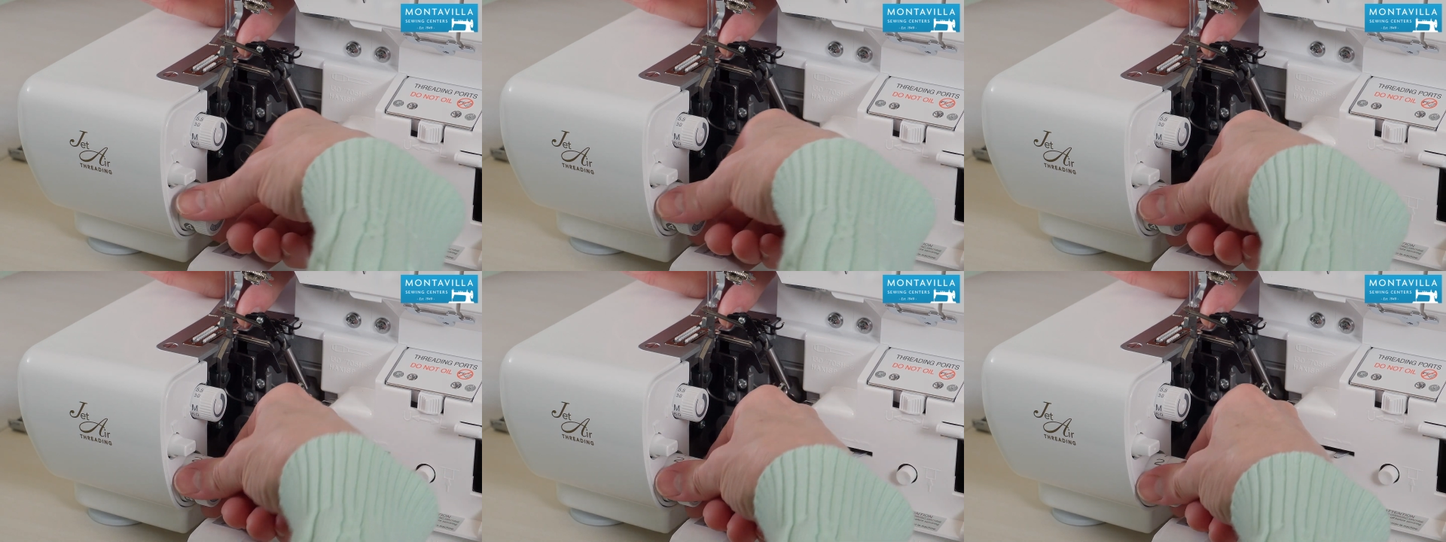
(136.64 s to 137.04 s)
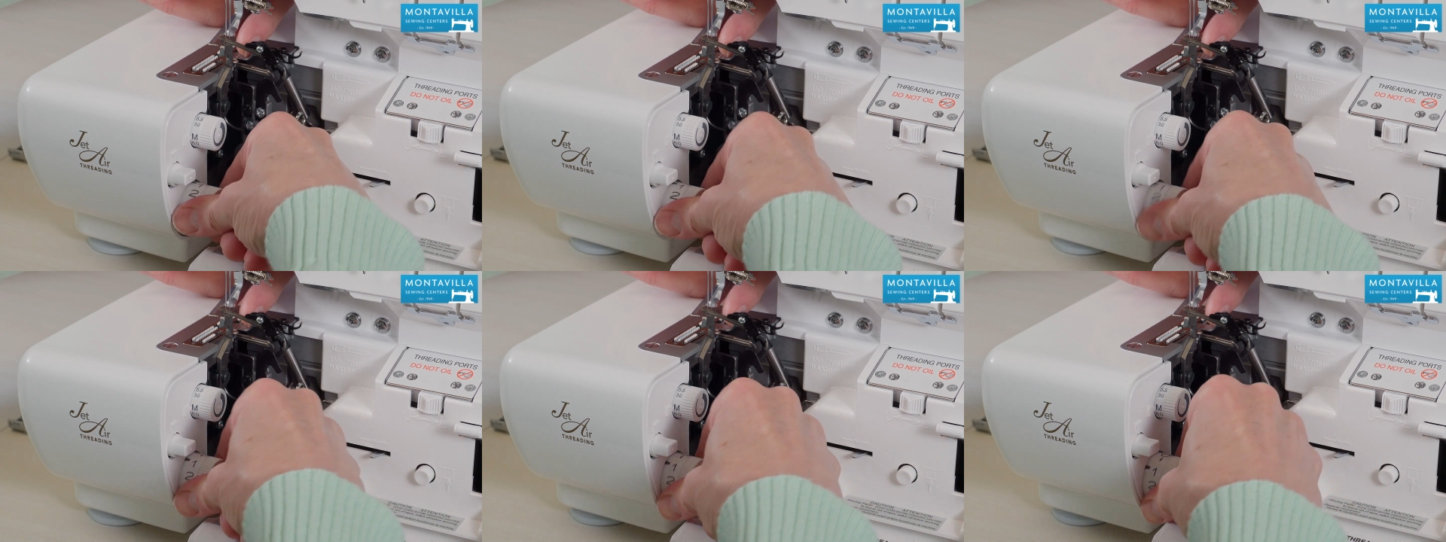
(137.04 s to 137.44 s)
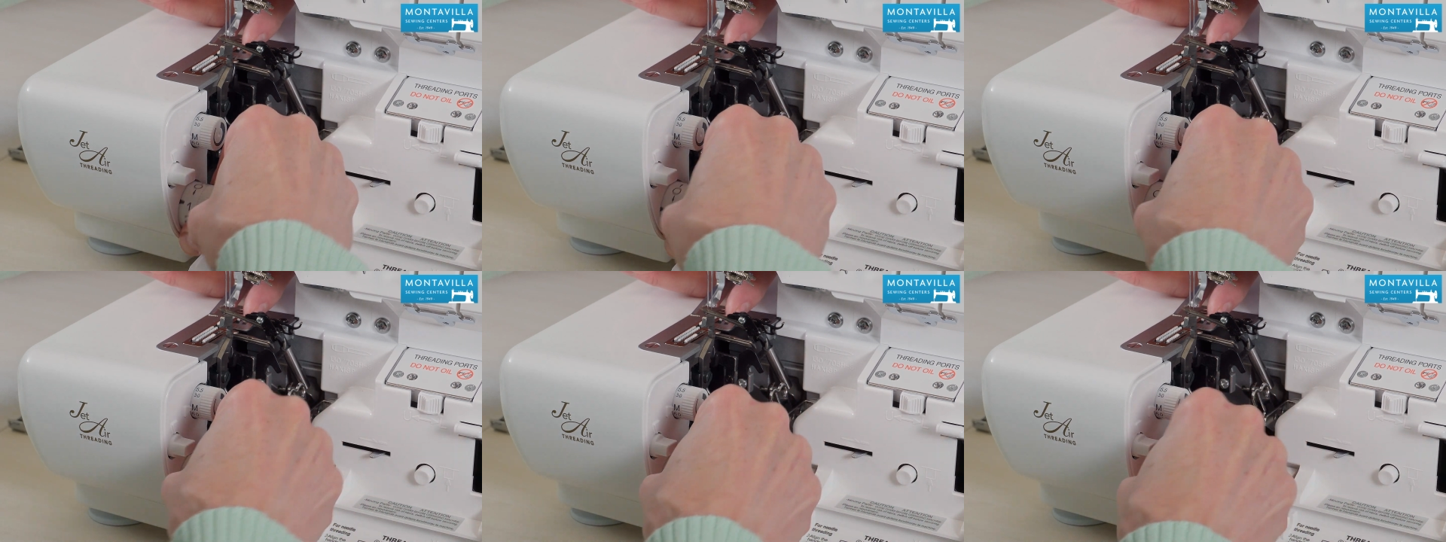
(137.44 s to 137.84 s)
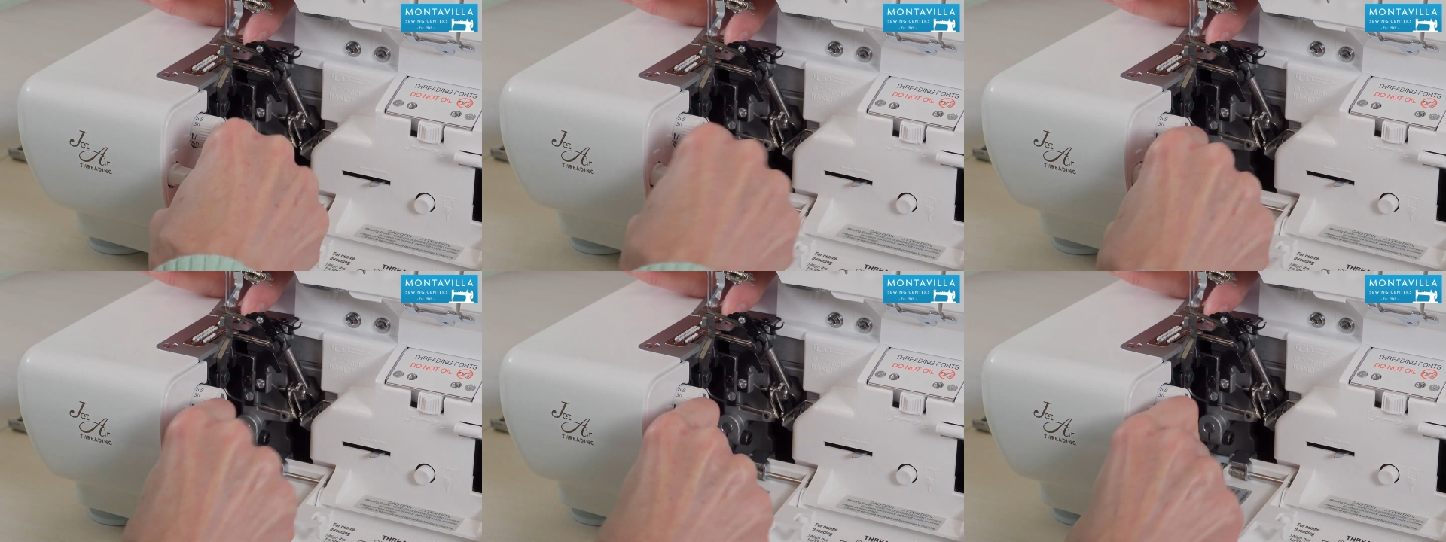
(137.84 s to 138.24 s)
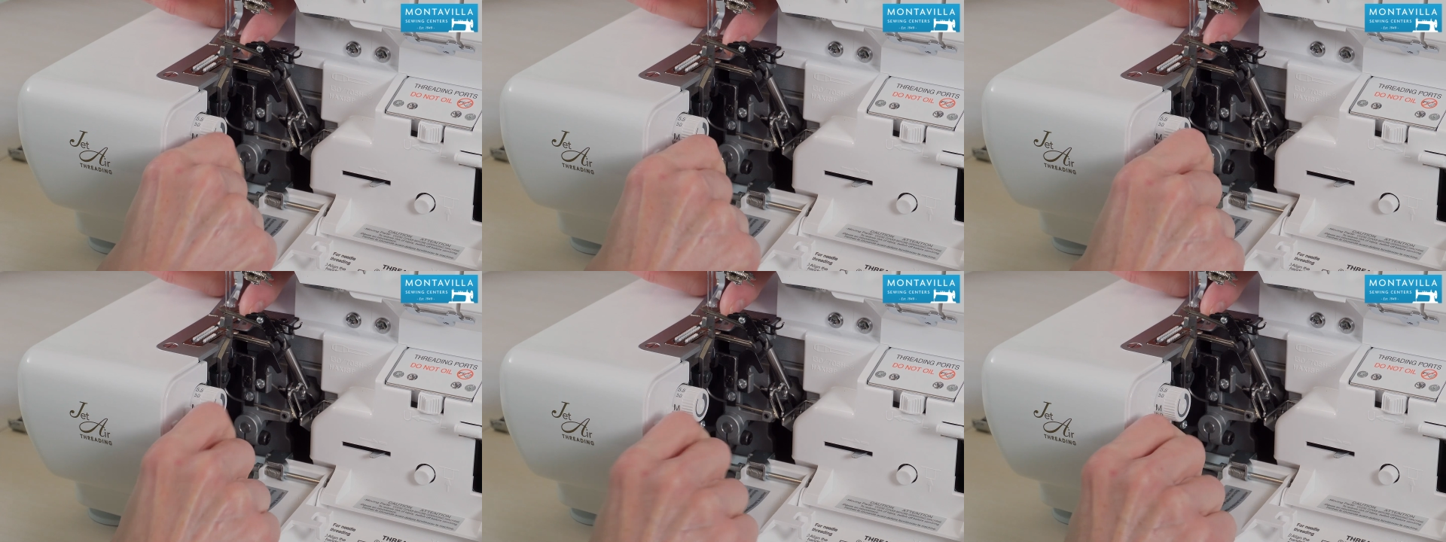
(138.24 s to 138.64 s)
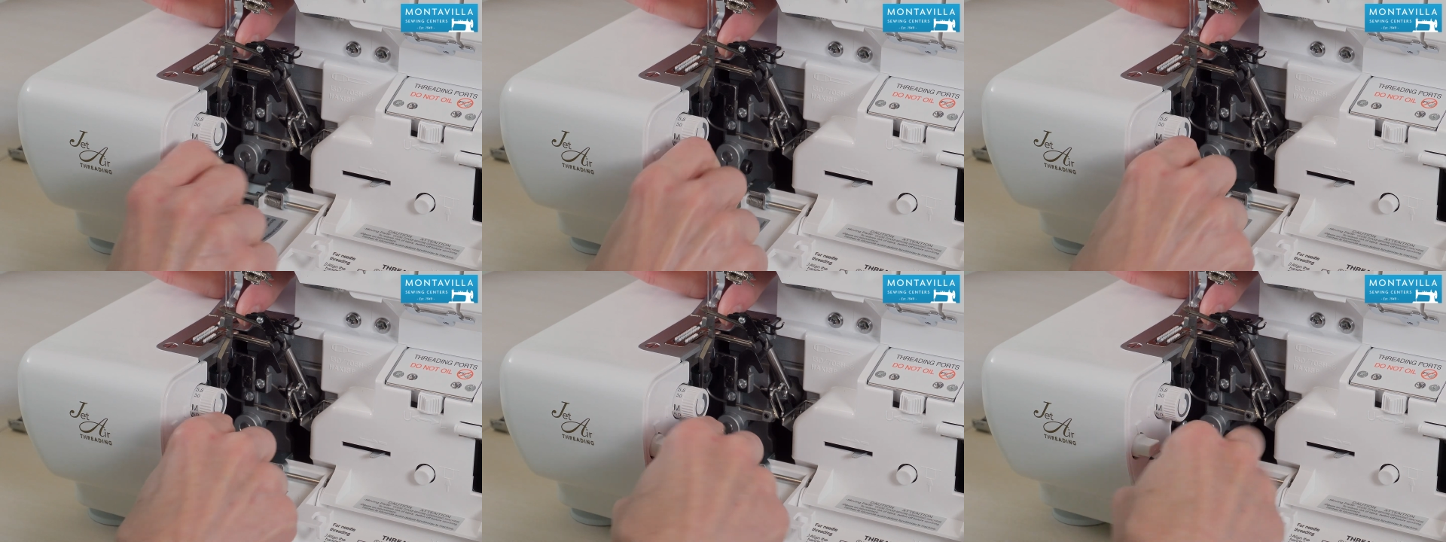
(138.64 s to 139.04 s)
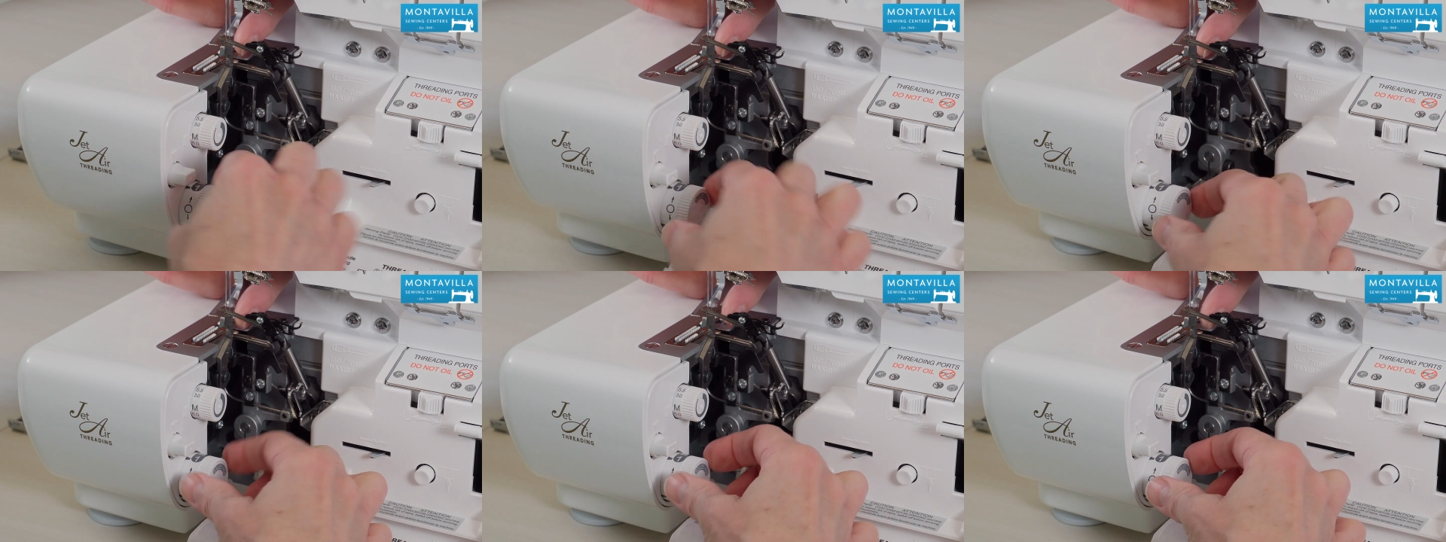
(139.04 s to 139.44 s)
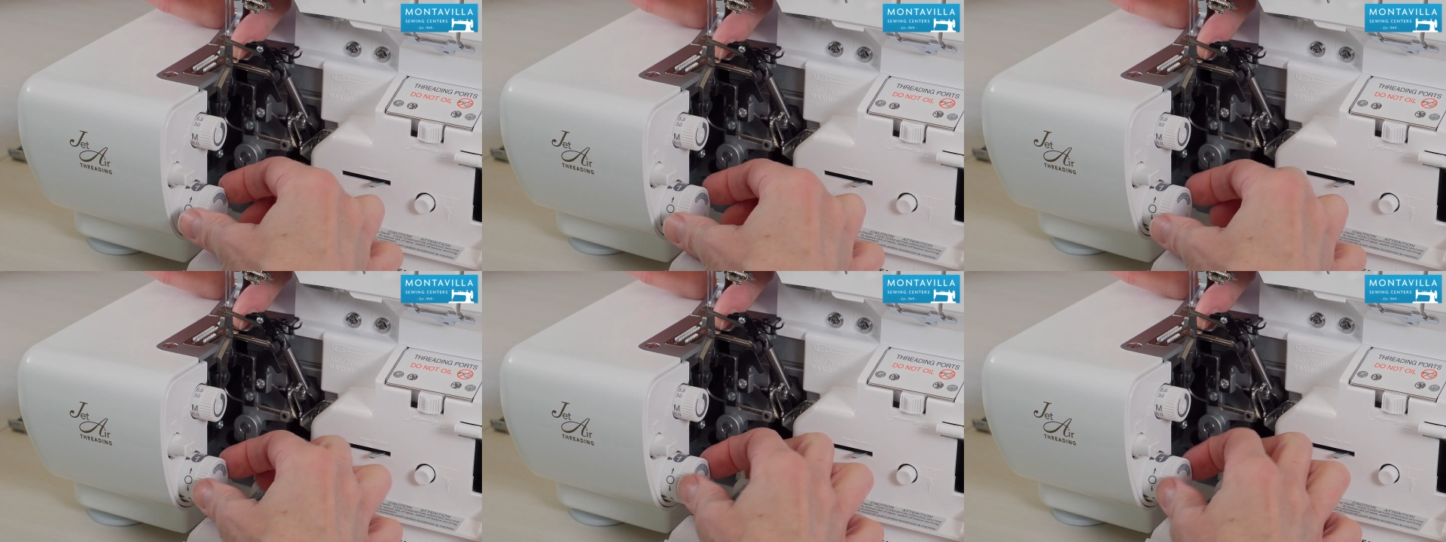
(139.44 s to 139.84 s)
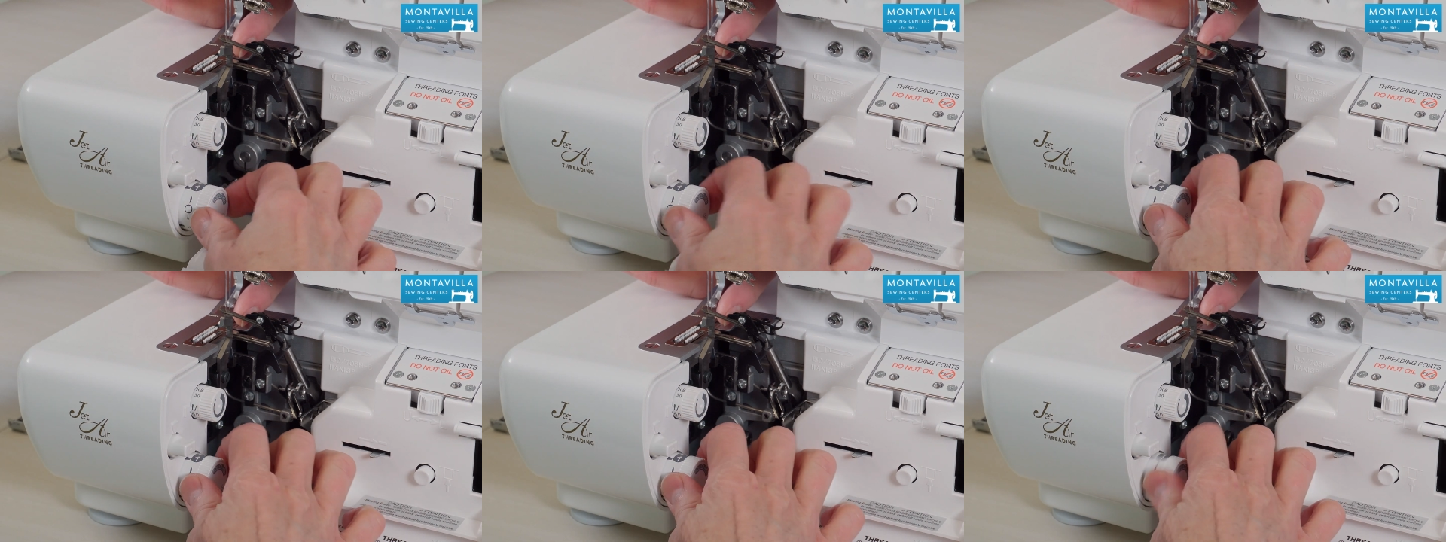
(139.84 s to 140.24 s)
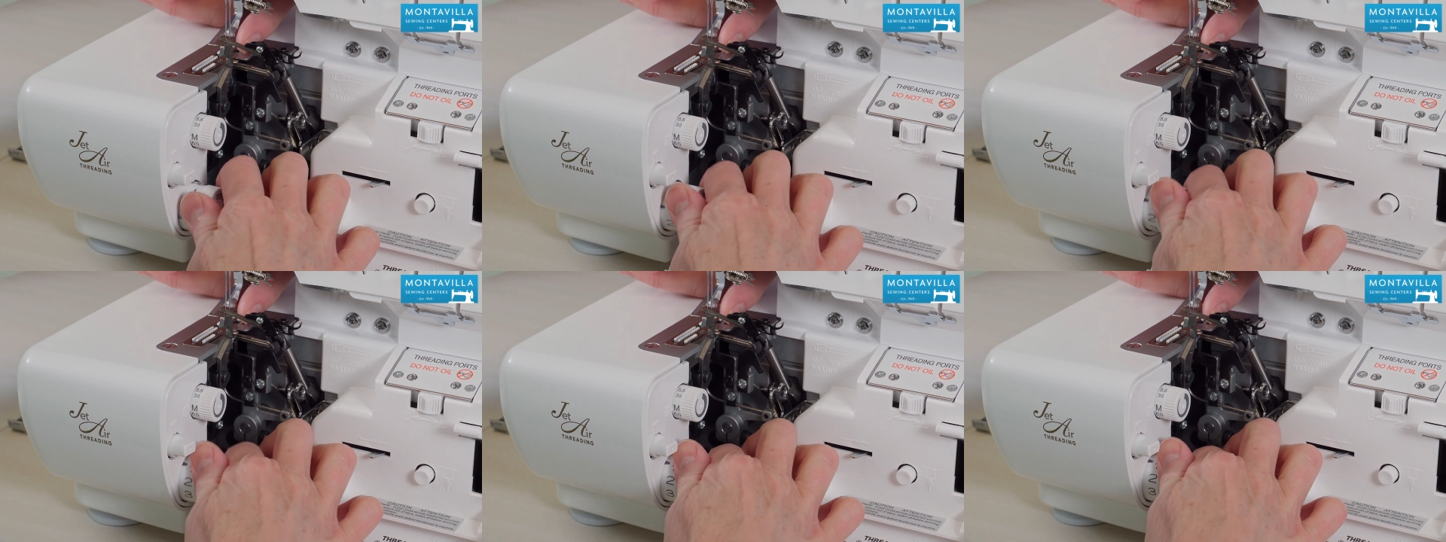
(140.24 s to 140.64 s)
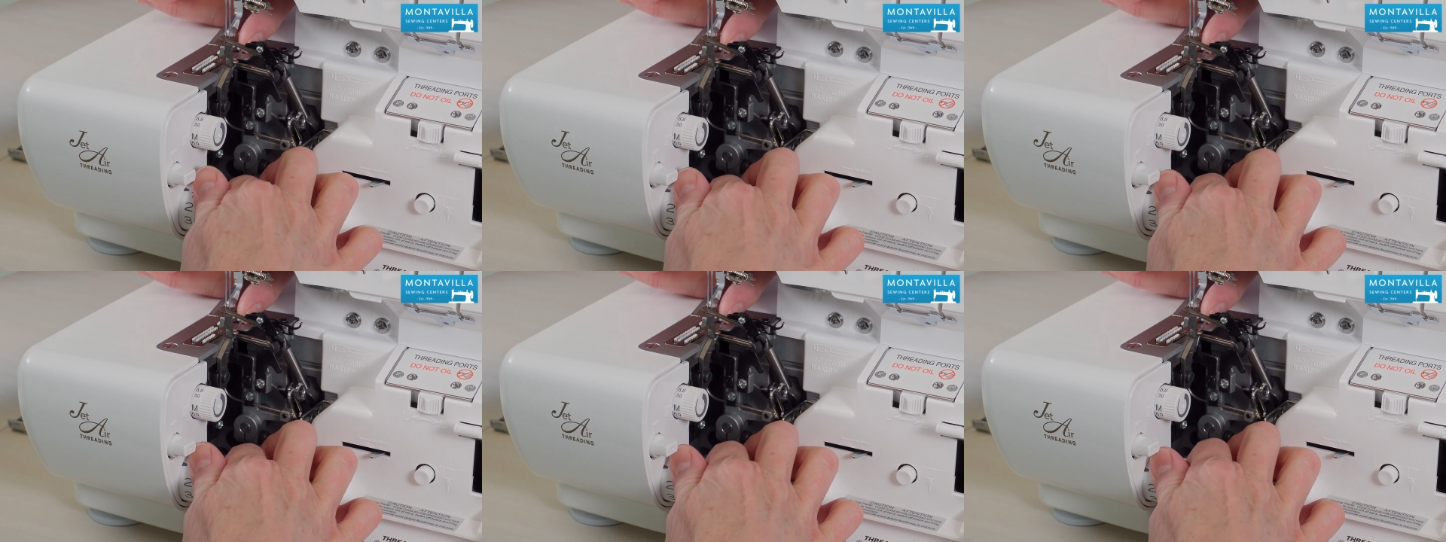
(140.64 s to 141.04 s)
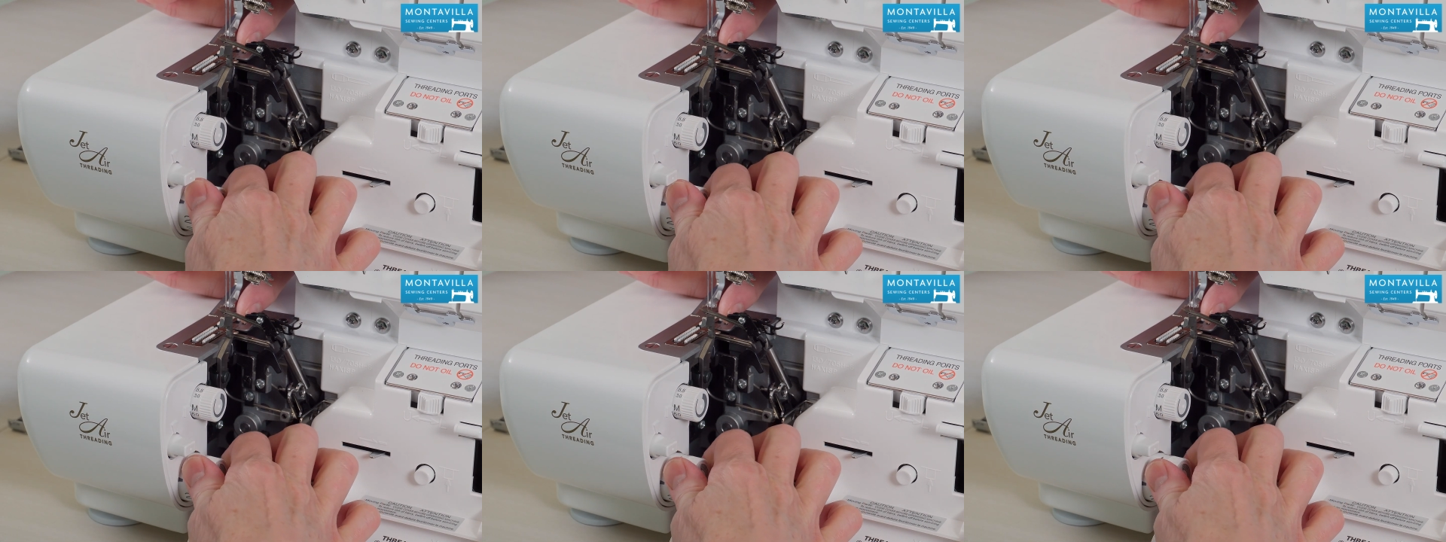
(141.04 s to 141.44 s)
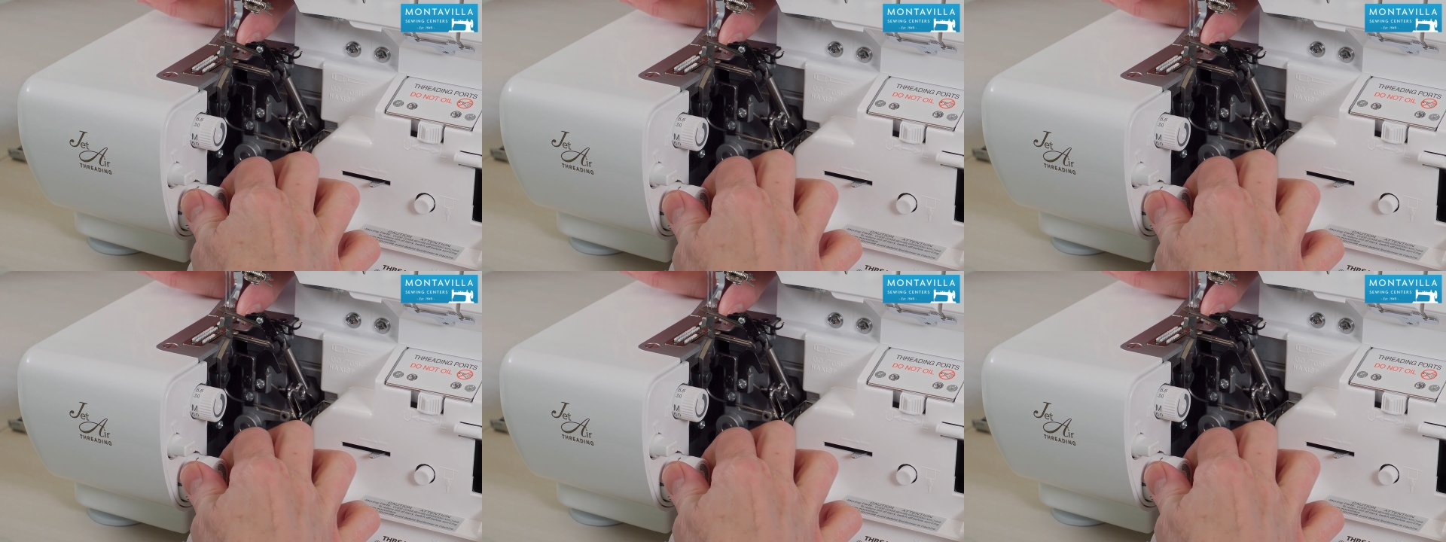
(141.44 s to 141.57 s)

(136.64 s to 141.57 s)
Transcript: (no speaker visible)